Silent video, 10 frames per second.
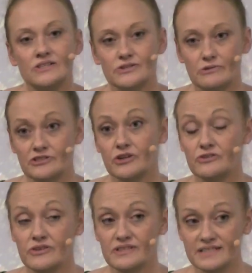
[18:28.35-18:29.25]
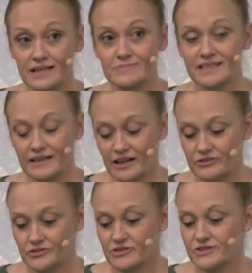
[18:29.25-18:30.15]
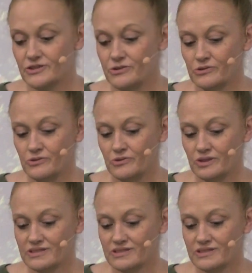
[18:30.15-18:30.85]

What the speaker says: So I returned to the same psychiatrist who